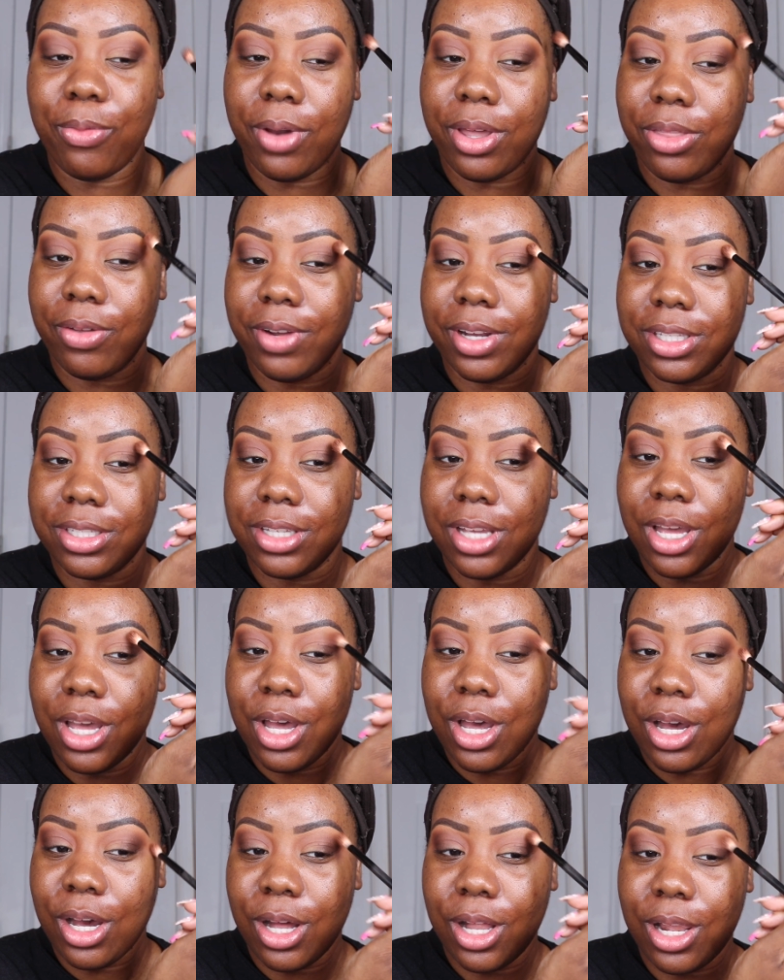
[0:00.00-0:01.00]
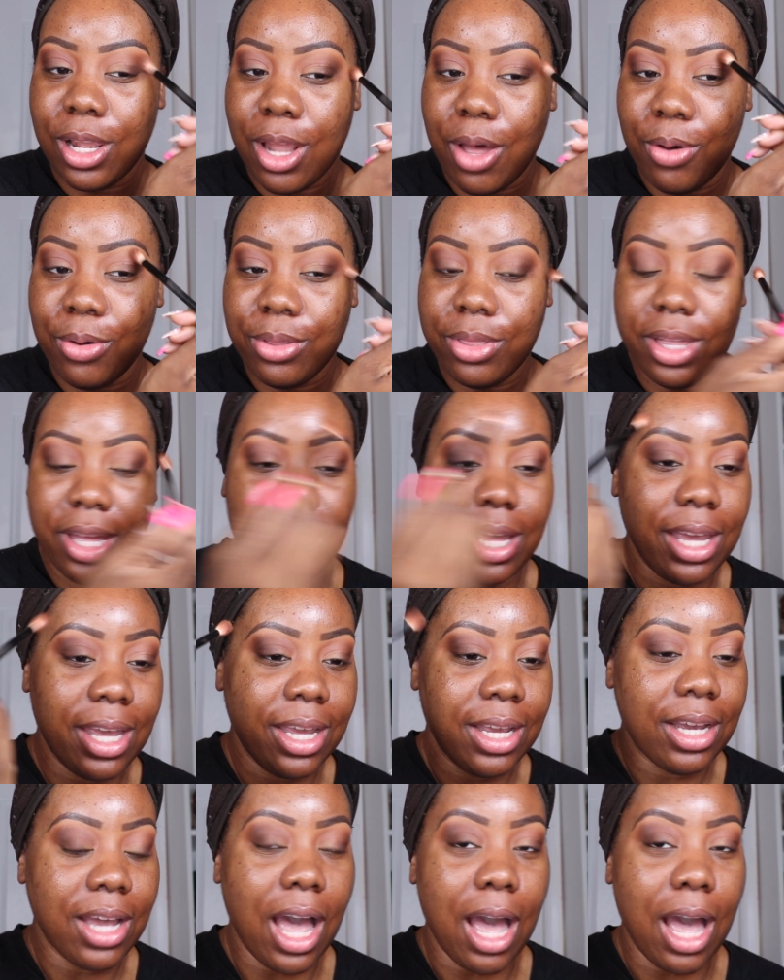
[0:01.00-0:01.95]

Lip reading: whether it's clothing.